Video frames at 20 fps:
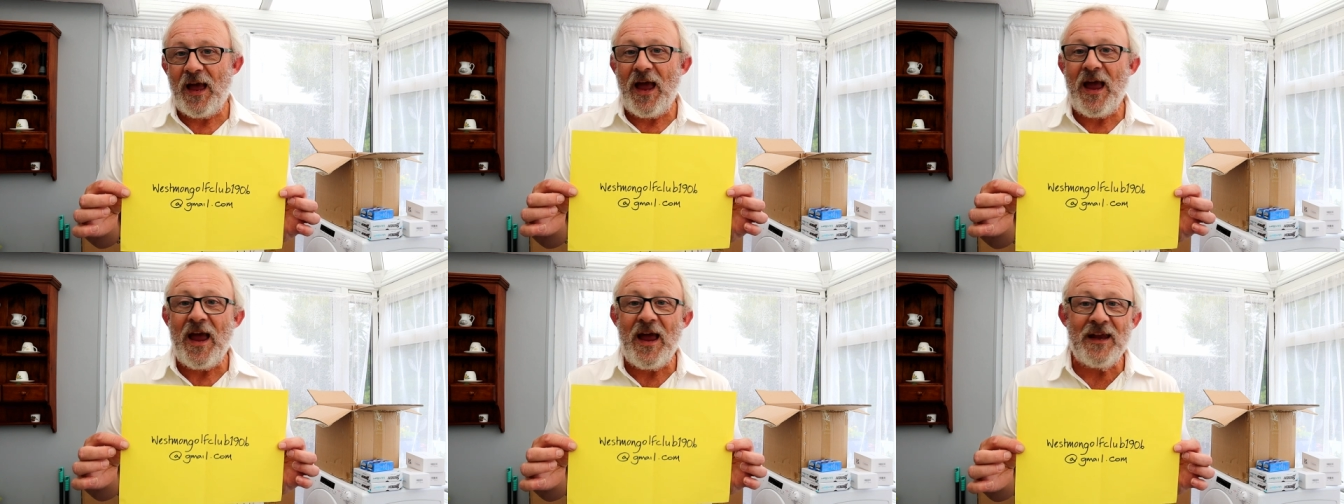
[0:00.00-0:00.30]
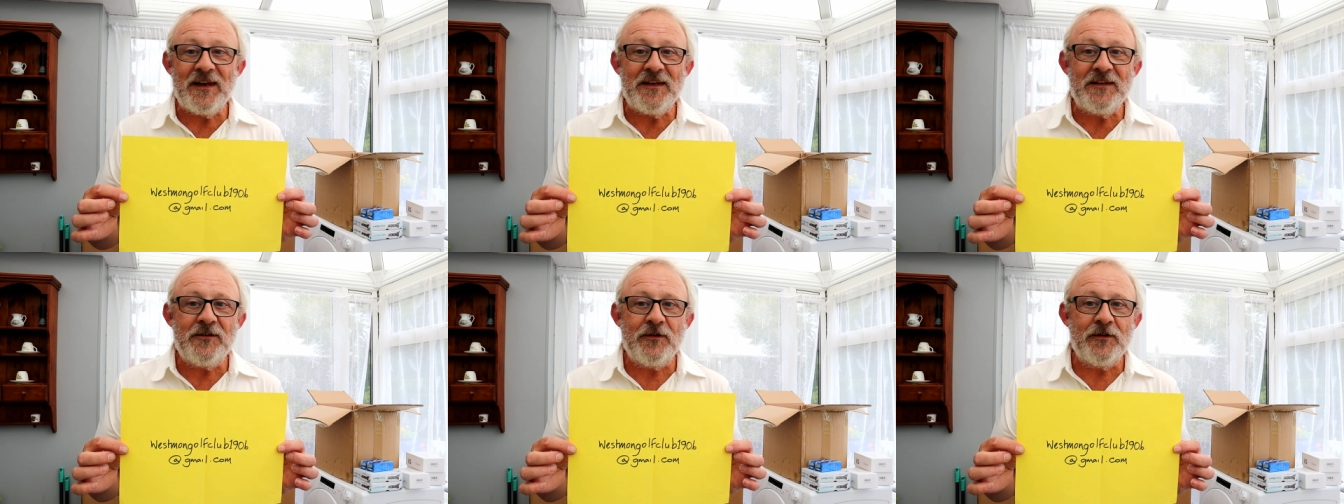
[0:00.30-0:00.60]

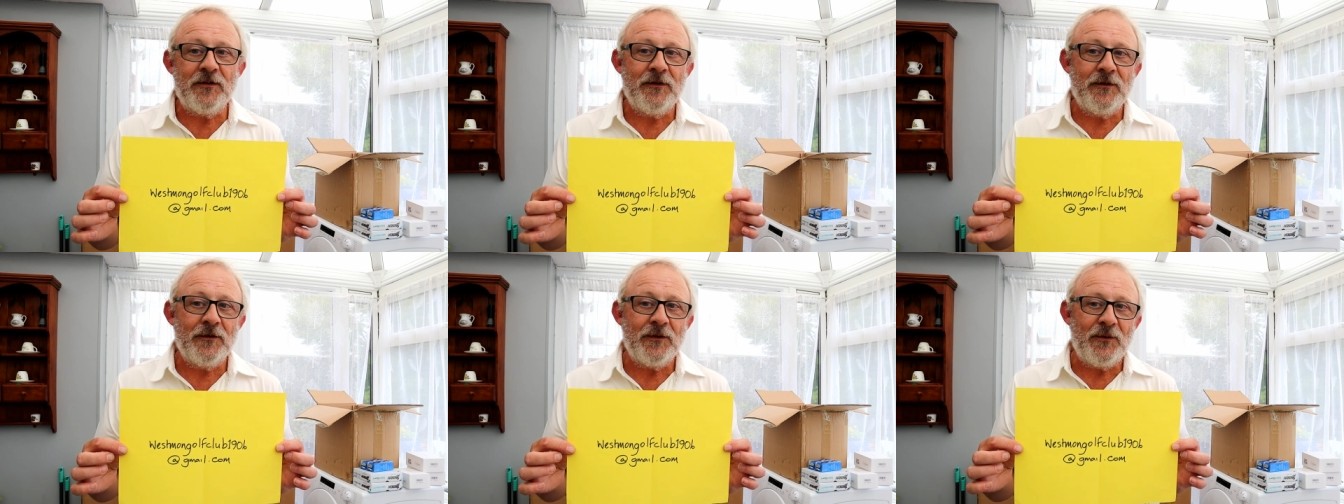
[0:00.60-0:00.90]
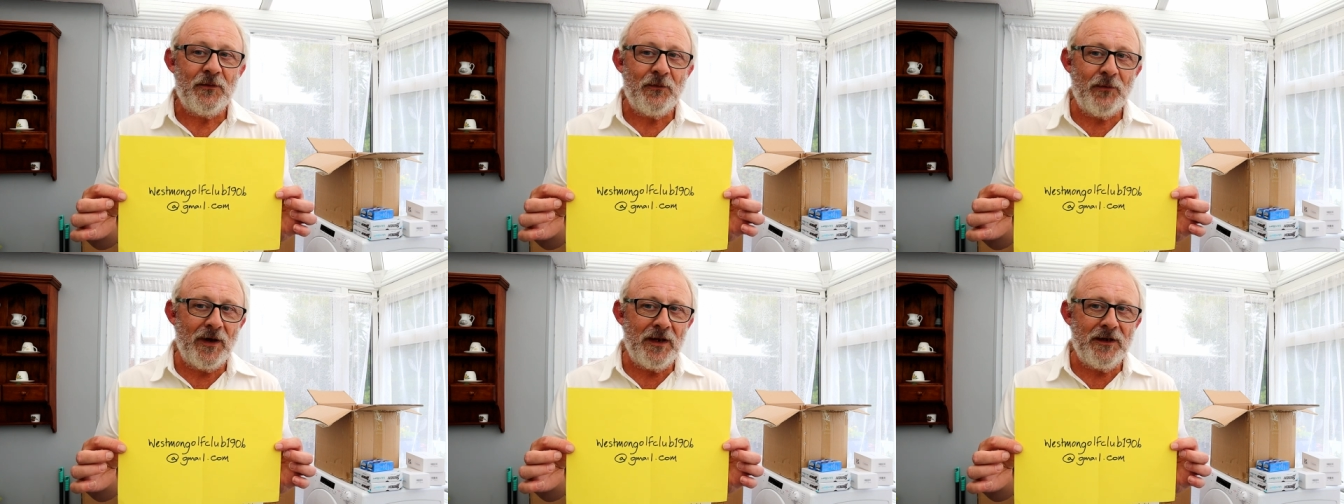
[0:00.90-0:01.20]
and
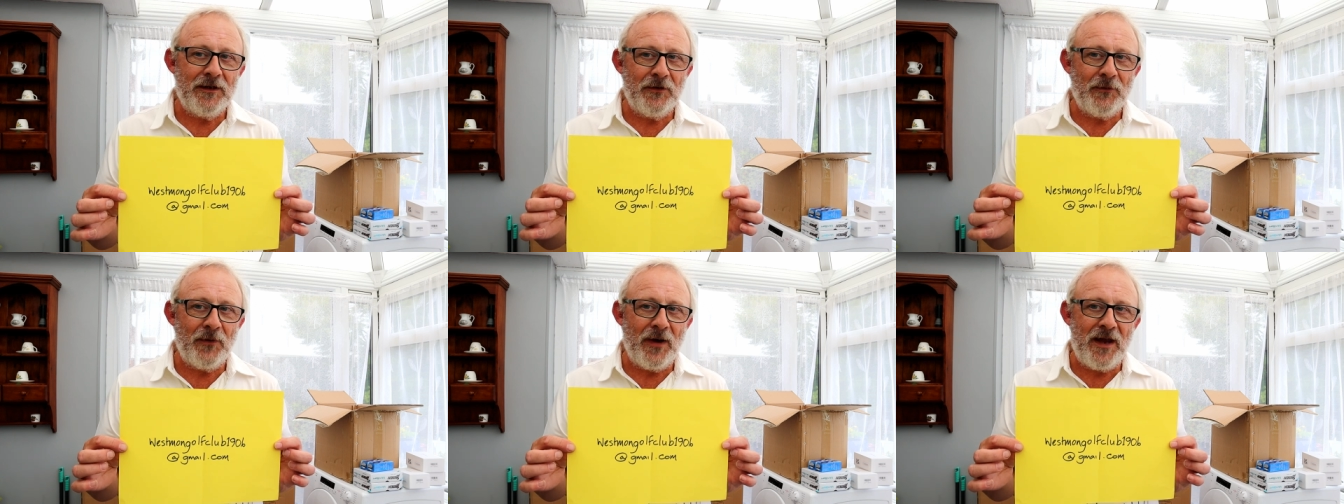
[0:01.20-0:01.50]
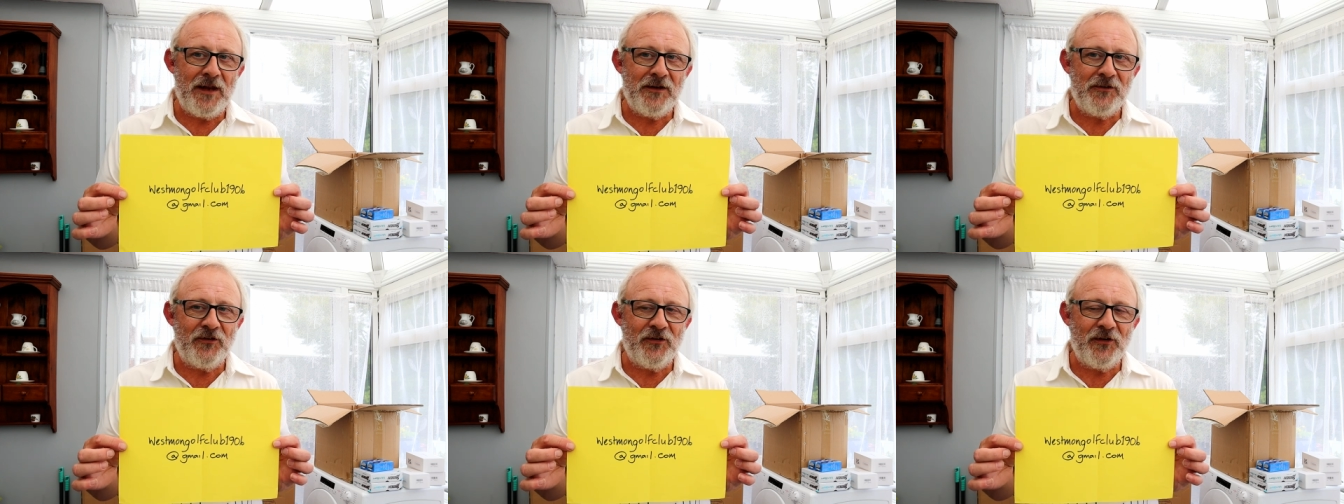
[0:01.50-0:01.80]
when you
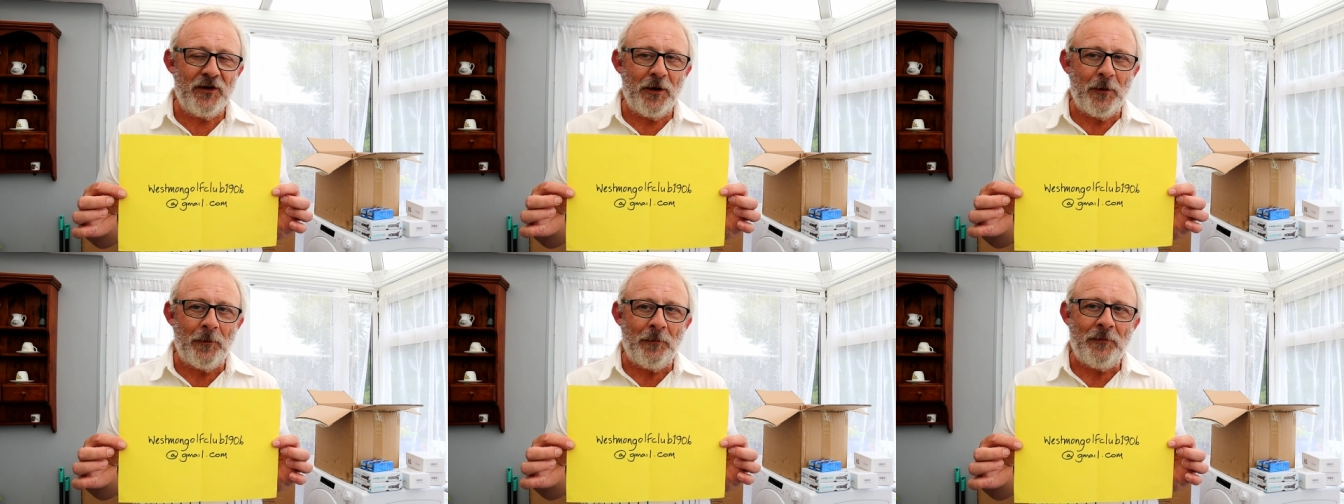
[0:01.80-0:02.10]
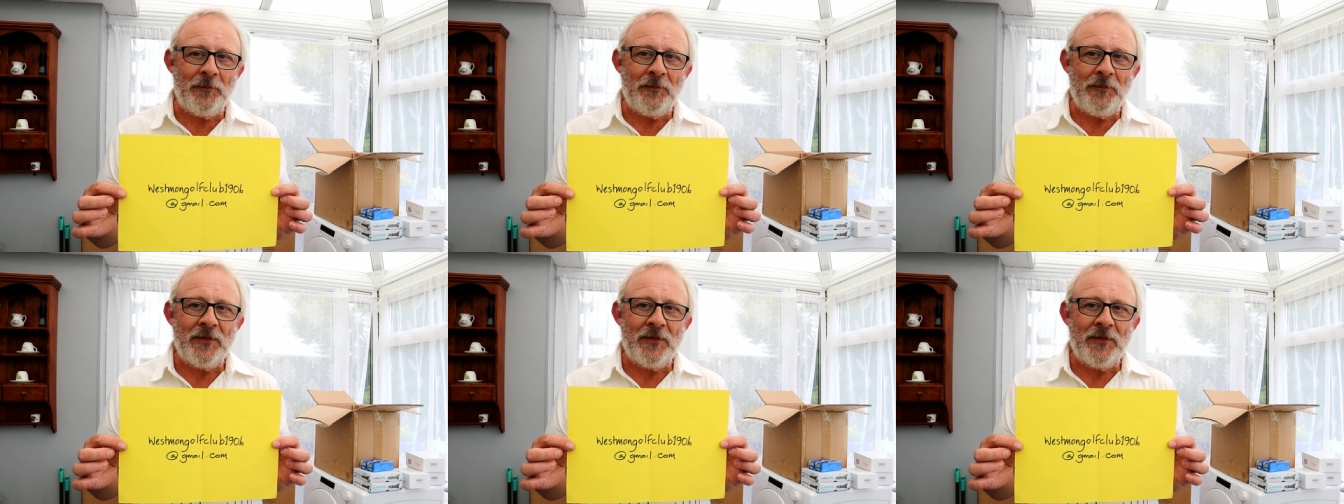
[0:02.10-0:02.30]
enter.